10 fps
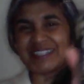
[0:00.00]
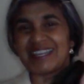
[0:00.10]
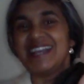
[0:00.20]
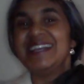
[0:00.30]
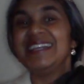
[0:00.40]

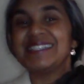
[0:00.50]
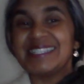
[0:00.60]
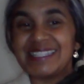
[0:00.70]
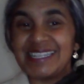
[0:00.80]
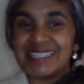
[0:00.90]
today. It's
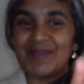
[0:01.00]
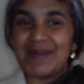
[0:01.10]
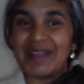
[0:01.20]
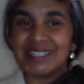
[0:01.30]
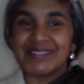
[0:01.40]
the Six
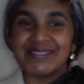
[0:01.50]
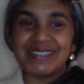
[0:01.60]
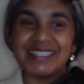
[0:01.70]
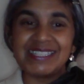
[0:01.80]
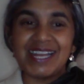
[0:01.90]
of
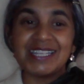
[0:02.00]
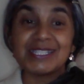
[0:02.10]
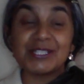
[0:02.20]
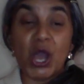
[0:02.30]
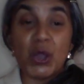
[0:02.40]
Pentacles. It's
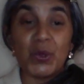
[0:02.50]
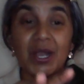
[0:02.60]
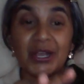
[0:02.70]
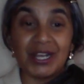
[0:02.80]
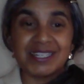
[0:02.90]

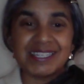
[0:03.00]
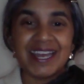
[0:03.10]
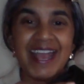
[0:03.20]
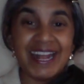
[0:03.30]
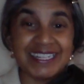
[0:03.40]
so good
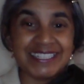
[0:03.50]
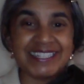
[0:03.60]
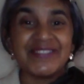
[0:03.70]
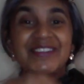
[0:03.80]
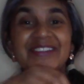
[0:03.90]

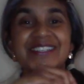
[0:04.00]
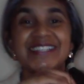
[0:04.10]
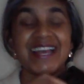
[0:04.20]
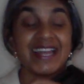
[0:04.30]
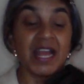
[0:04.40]
energy for you
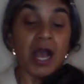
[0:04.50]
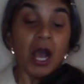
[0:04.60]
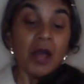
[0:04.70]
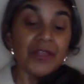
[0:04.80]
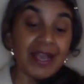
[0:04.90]
today.
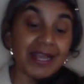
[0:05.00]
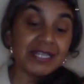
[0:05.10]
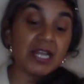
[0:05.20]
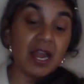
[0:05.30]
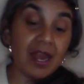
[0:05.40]
There
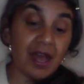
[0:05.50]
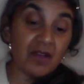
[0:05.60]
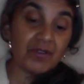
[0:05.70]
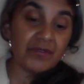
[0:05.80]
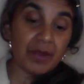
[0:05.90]
is
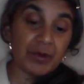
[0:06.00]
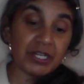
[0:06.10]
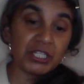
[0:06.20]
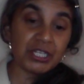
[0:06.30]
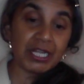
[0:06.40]
love
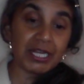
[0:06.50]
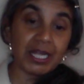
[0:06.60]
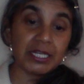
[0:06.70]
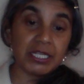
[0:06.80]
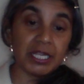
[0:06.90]
vibration
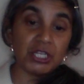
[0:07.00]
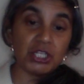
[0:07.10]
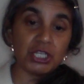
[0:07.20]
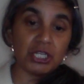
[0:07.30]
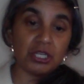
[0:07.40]
connecting
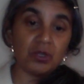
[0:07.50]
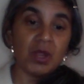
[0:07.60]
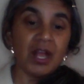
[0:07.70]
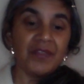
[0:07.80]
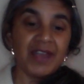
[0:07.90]
into
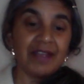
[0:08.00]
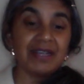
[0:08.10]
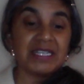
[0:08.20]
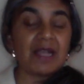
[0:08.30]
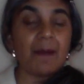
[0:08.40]
you.
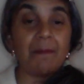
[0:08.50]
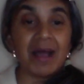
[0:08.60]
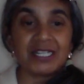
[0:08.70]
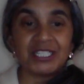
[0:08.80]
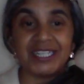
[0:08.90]
There is a
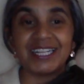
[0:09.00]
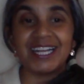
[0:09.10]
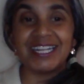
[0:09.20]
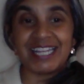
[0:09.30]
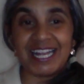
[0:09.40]

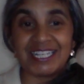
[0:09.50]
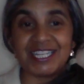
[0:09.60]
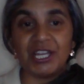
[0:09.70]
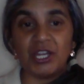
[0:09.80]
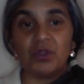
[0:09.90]
magic
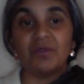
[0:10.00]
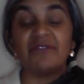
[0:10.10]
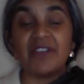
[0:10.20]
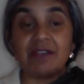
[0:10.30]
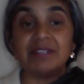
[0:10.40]
attending you.
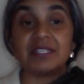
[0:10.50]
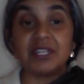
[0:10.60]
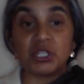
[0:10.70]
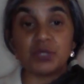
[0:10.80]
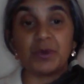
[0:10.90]
The fairies
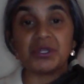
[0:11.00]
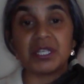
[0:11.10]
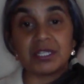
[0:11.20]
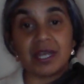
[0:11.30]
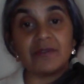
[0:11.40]
and nature
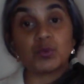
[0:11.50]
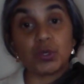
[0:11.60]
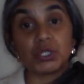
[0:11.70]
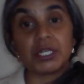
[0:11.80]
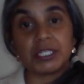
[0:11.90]
spirits and the devas
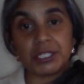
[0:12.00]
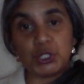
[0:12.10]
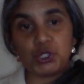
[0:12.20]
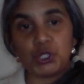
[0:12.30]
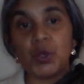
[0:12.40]
want to
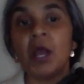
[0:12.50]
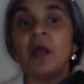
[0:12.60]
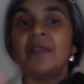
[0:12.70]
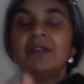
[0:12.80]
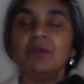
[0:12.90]
assist you.
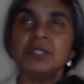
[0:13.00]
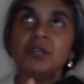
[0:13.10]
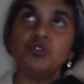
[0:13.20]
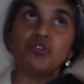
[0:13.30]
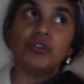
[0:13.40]
They're
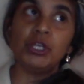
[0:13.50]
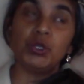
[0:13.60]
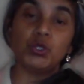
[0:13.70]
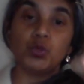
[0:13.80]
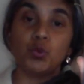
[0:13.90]
also drawing
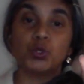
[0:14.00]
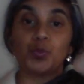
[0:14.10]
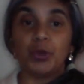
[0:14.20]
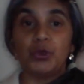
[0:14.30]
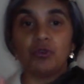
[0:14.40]
you
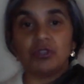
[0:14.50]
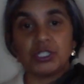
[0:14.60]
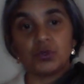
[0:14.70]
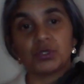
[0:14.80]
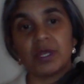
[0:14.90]
towards blue
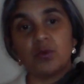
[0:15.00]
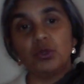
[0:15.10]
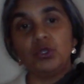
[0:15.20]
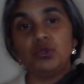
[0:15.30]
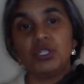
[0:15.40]
crystals. They
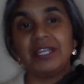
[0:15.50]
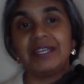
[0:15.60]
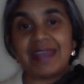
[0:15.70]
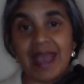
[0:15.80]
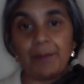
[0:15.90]
want you to
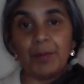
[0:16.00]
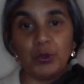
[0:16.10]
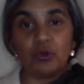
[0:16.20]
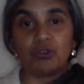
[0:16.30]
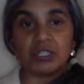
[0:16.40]
get
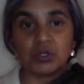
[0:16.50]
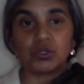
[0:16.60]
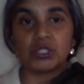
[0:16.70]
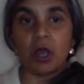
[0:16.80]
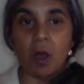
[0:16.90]
blue
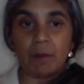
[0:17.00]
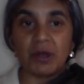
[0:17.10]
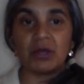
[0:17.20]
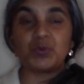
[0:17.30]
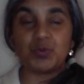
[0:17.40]
crystals to
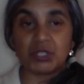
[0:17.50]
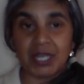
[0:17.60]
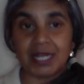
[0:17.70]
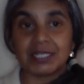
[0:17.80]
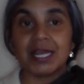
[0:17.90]
harmonize,
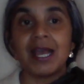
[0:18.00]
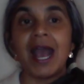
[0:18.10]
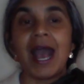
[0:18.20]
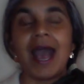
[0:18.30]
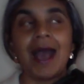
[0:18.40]
protect,
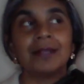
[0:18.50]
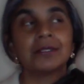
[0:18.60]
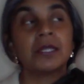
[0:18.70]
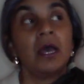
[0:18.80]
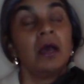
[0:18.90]

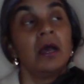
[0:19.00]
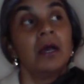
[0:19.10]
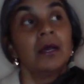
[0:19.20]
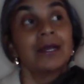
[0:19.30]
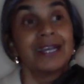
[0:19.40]
and
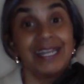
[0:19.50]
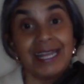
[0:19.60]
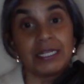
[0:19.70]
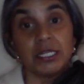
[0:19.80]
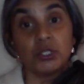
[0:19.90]

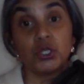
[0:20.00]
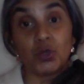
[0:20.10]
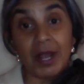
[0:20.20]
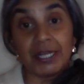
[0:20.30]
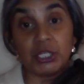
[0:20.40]
connect
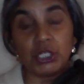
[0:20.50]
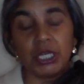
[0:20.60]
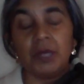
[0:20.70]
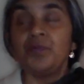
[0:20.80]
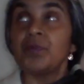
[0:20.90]
into your
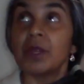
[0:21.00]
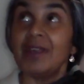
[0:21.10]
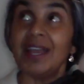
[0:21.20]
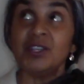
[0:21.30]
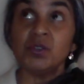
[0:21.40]
energy.
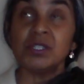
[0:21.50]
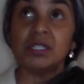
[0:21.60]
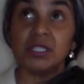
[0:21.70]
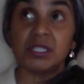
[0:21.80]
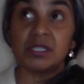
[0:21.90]
The angels
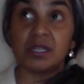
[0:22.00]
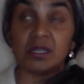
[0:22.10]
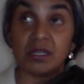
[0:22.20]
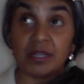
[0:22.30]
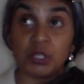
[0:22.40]
and
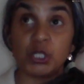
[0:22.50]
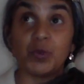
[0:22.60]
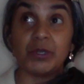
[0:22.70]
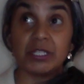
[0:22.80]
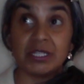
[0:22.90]
the nature
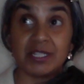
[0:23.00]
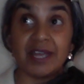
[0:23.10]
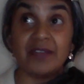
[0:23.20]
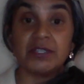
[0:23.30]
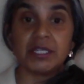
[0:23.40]
spirits and the
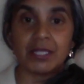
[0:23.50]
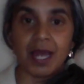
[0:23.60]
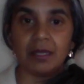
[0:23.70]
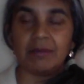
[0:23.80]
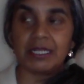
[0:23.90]
devas are
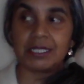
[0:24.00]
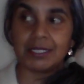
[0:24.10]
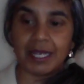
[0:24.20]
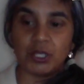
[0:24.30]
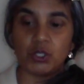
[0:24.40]
telling me to
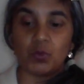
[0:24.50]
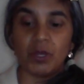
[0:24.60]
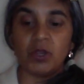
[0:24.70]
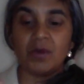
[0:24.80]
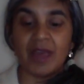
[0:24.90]
say to you,
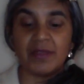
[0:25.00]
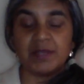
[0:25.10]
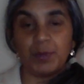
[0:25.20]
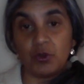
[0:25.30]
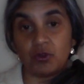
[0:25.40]
when you get
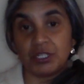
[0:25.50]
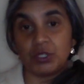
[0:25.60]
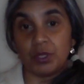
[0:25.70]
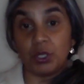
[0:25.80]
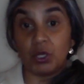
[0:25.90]
this blue
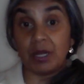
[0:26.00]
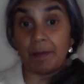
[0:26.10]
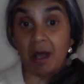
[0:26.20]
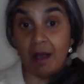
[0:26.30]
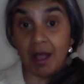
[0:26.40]
crystal that you're going
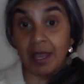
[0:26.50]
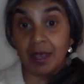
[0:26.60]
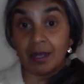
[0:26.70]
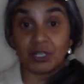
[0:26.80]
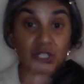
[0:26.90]
to buy,
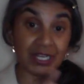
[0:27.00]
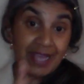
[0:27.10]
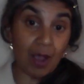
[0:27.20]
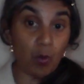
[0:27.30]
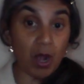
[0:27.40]
because you're going
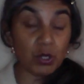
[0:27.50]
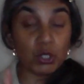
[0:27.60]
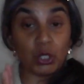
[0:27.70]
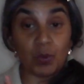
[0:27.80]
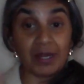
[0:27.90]
to get one, a new